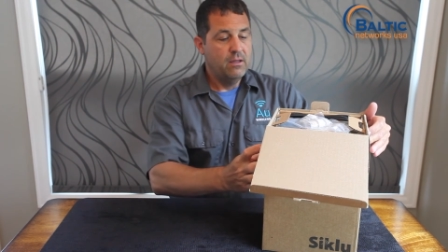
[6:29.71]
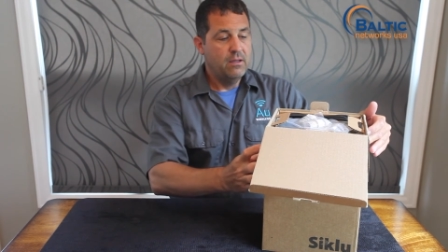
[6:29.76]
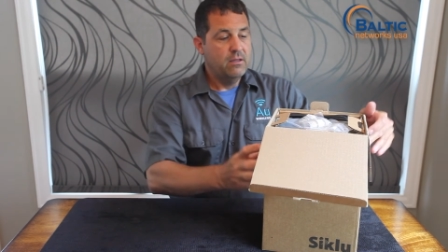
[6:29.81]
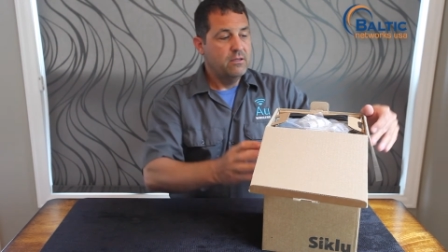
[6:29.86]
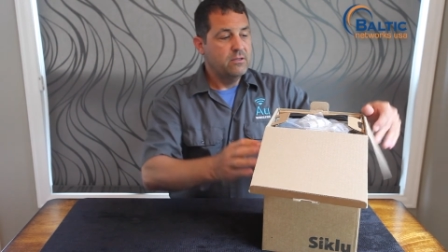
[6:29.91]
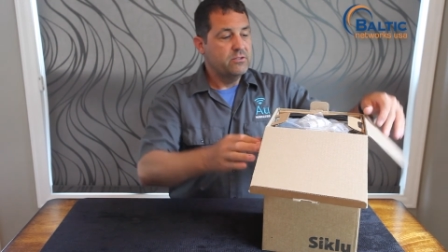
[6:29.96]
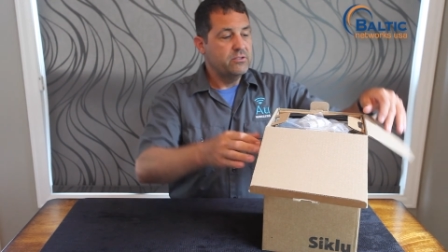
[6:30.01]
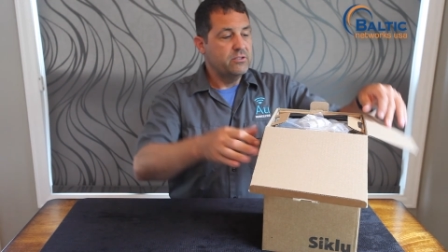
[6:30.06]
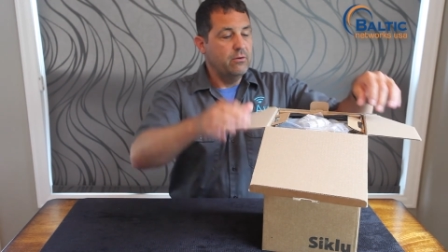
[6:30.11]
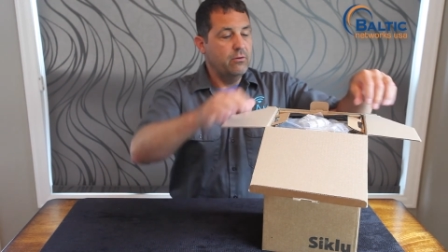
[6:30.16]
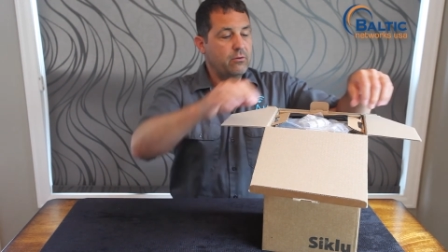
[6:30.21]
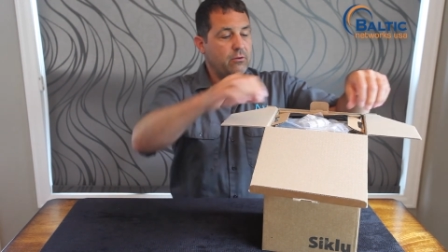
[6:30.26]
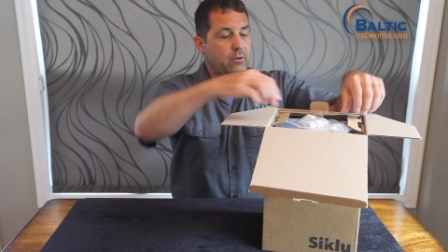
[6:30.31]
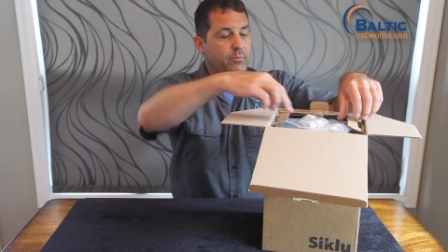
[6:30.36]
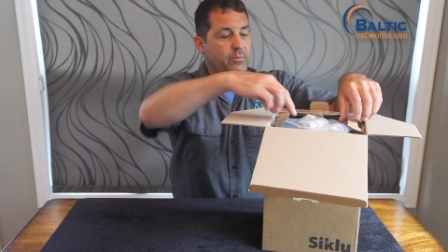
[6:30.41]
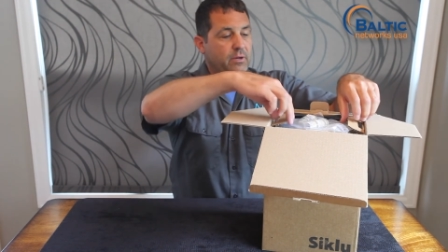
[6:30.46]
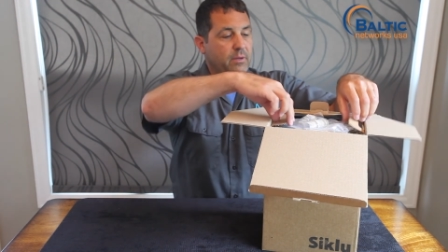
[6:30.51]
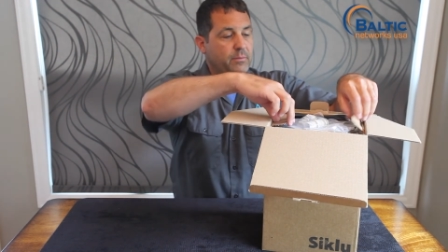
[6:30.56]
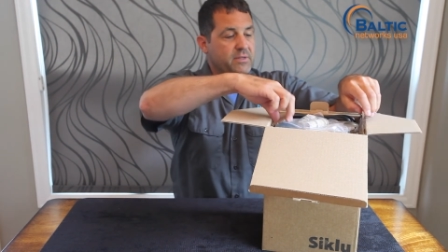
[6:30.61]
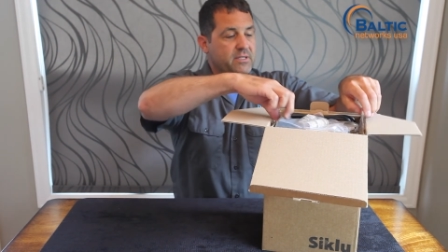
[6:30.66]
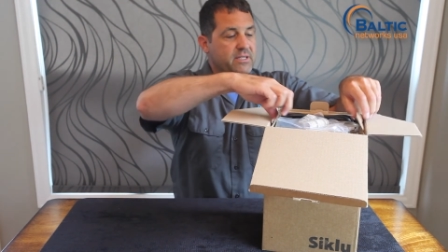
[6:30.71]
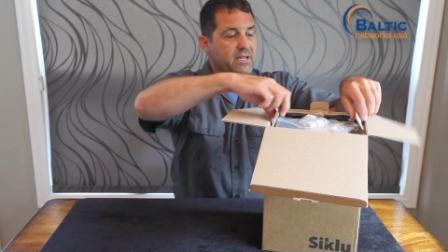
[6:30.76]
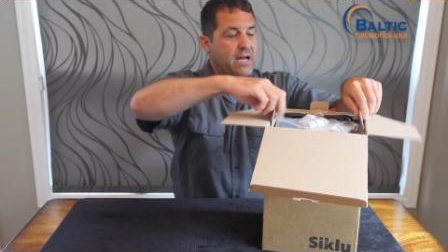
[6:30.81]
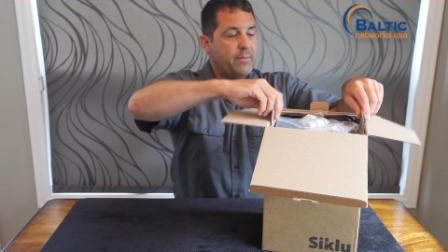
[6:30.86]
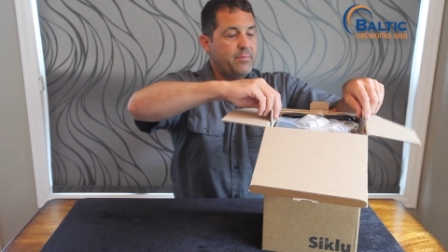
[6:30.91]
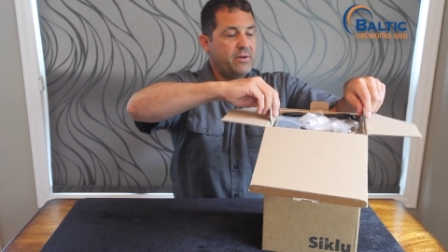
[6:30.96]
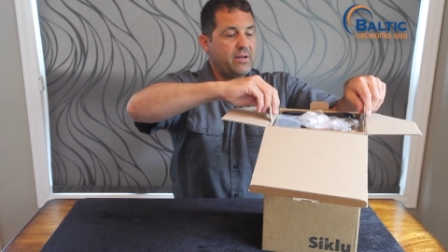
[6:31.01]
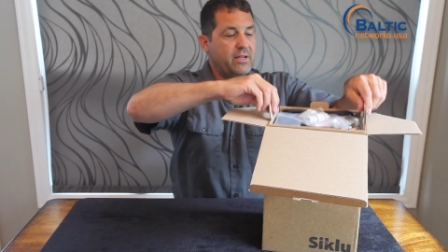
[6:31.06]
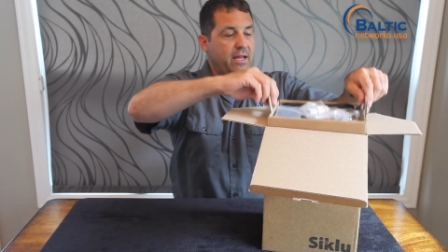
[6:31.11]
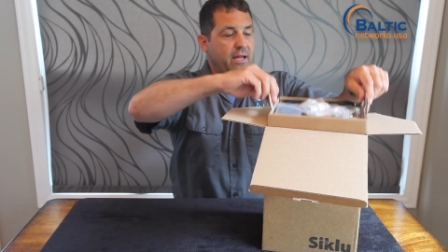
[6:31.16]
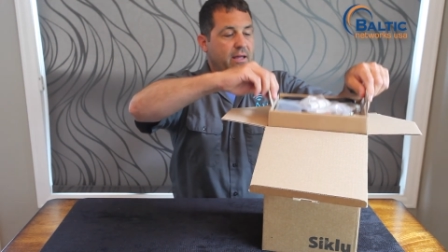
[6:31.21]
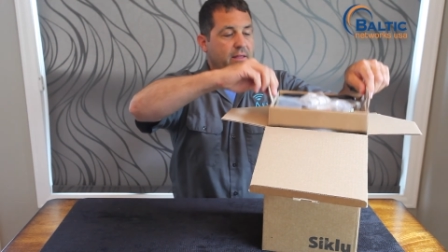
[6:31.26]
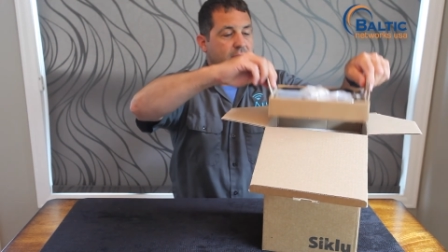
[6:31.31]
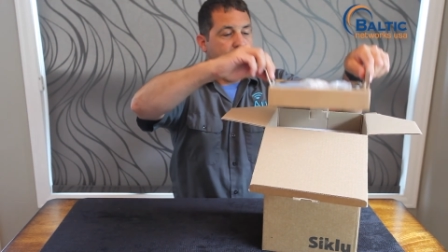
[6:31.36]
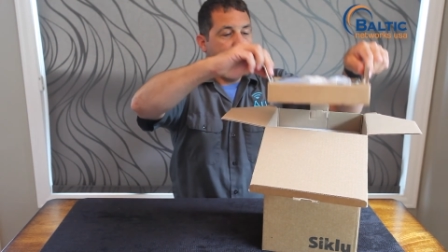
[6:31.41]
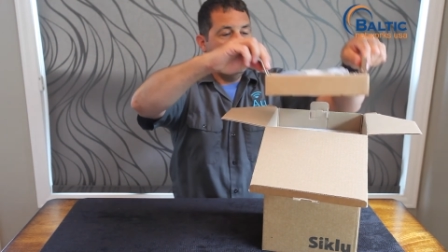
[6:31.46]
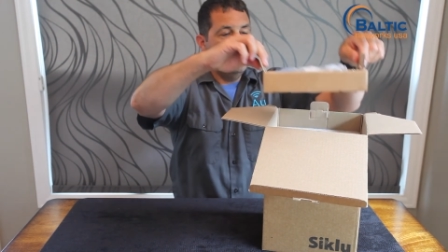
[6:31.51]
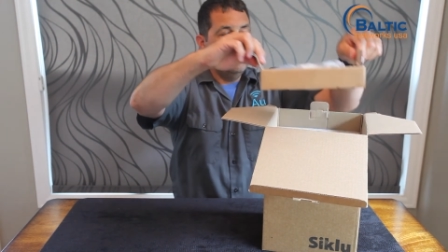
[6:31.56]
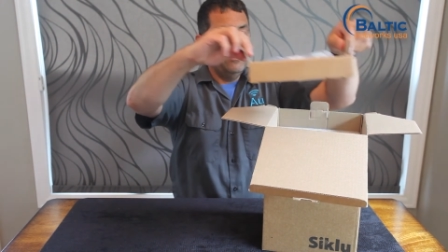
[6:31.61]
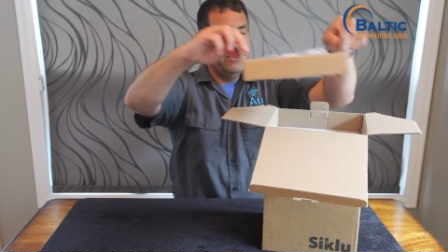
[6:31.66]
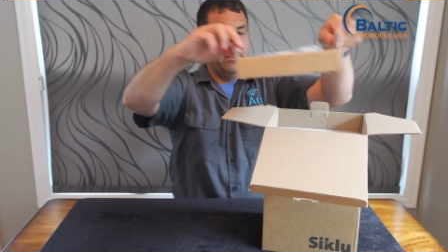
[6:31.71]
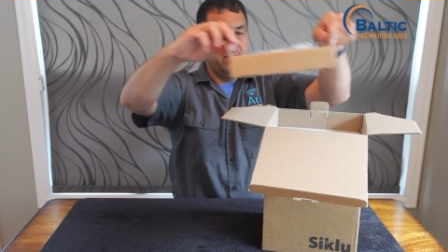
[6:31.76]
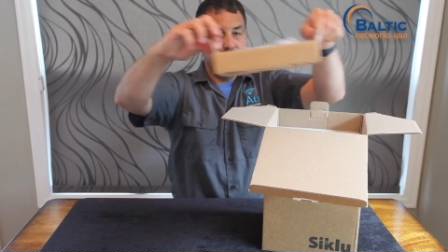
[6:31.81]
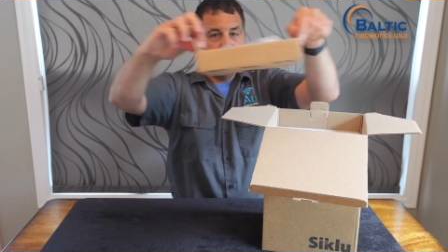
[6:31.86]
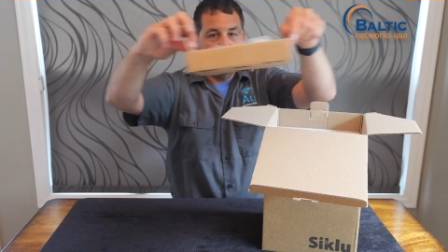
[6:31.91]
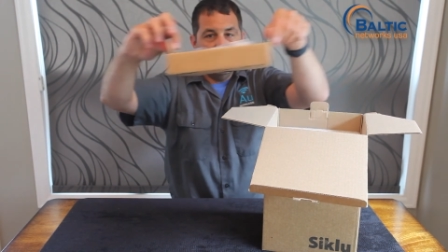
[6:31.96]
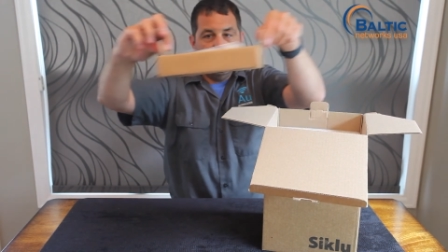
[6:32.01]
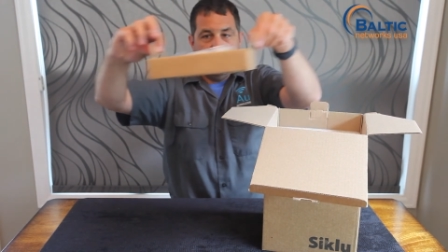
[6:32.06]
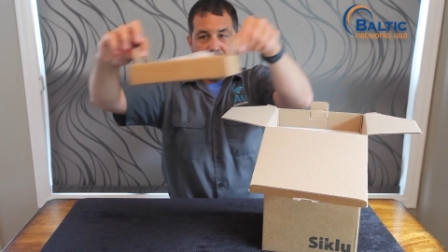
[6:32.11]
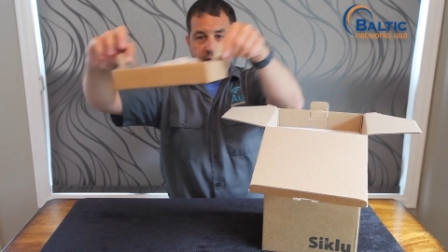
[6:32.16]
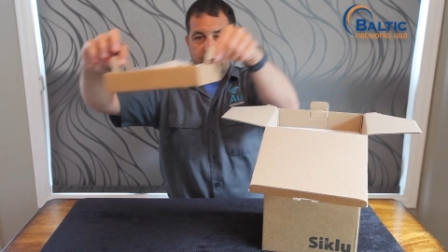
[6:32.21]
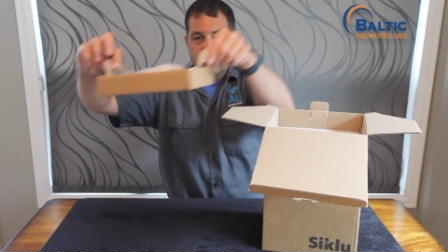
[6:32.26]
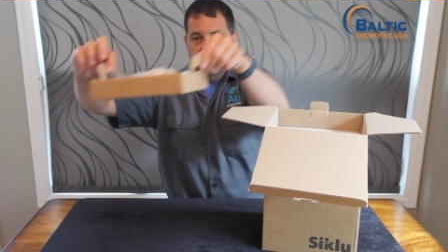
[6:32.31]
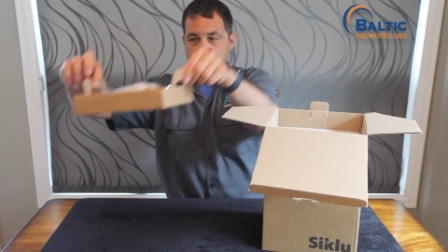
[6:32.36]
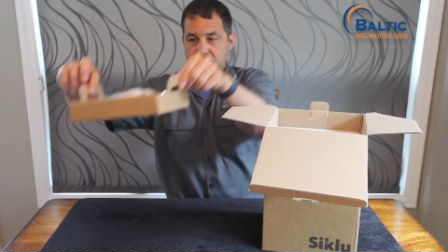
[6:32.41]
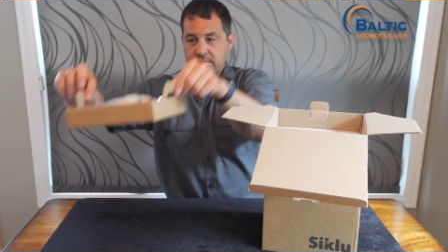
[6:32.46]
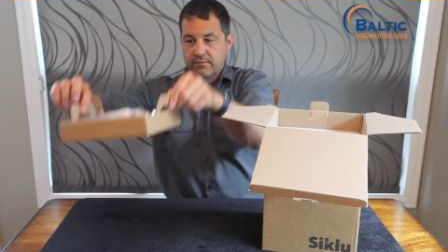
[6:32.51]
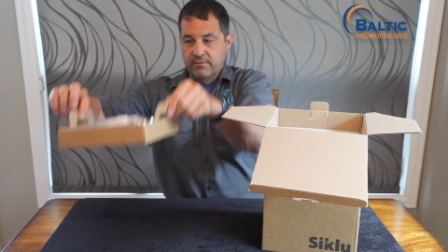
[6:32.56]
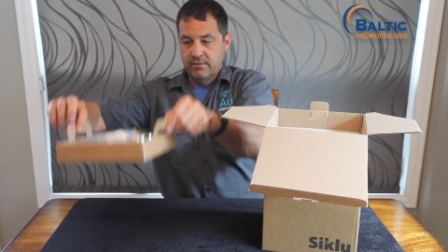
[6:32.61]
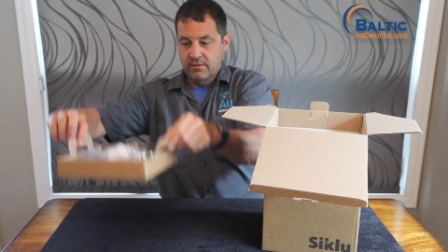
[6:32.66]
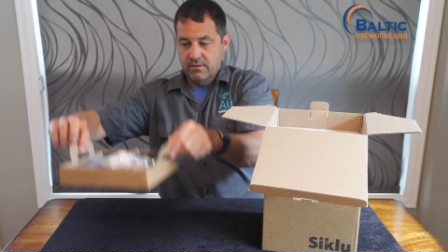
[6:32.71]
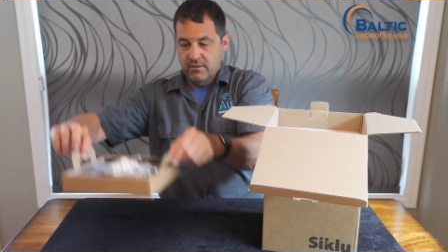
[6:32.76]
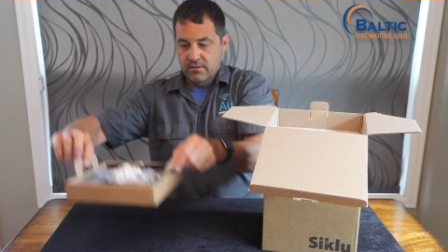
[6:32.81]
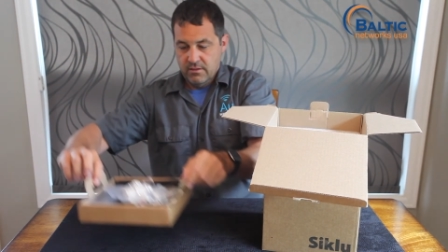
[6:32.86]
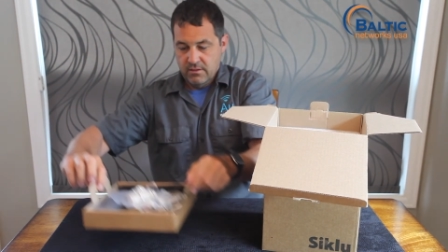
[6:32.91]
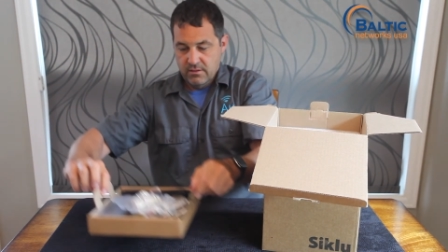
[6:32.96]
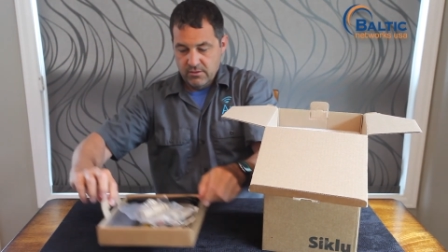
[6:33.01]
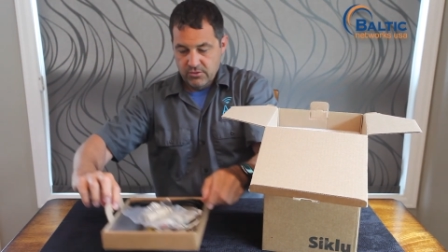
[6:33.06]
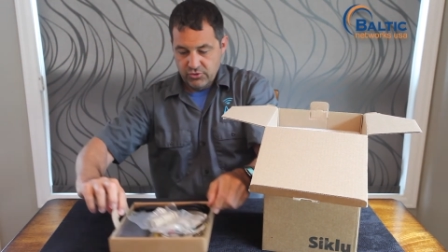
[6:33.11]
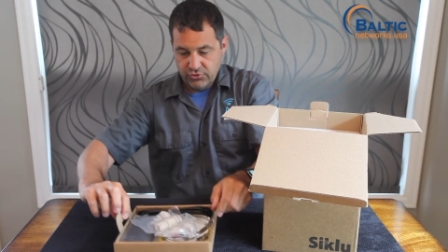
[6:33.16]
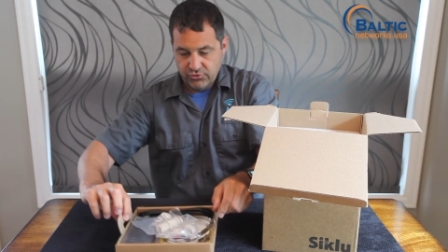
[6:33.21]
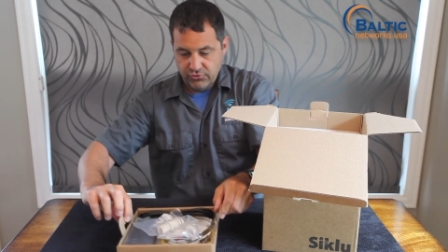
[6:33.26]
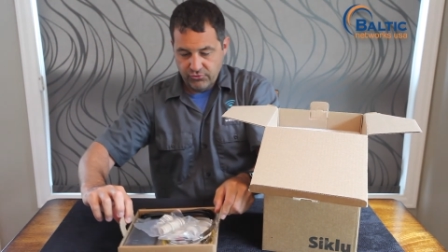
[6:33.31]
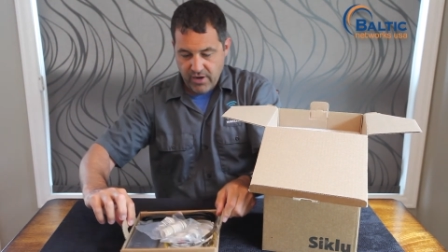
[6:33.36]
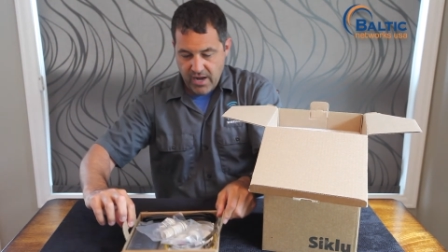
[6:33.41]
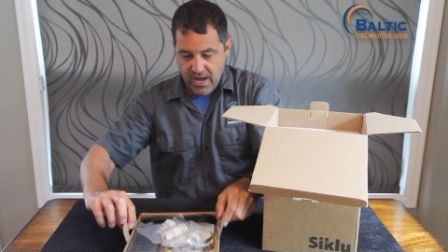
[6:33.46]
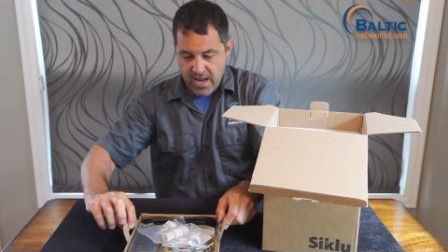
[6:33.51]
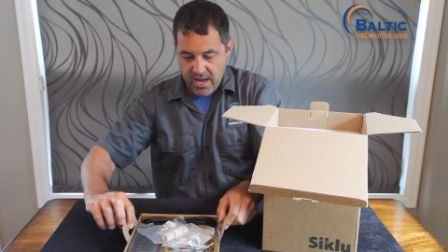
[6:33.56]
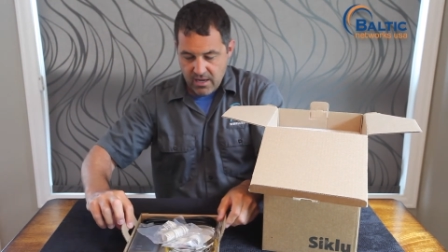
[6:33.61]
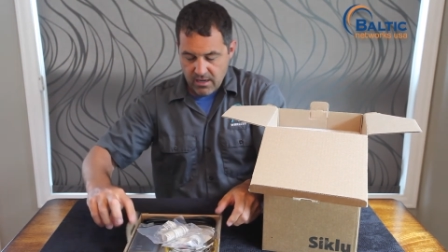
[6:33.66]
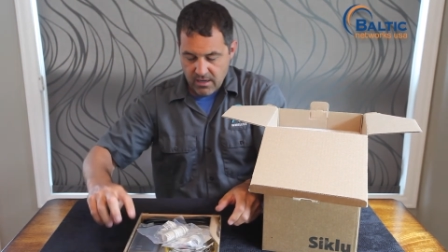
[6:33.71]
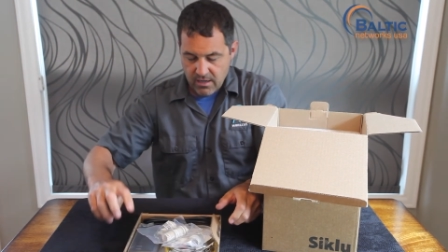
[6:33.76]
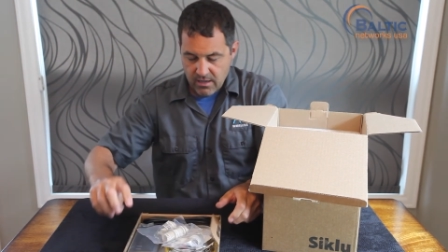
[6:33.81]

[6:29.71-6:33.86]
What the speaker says: So we'll open up the top, and again, there is that little tray.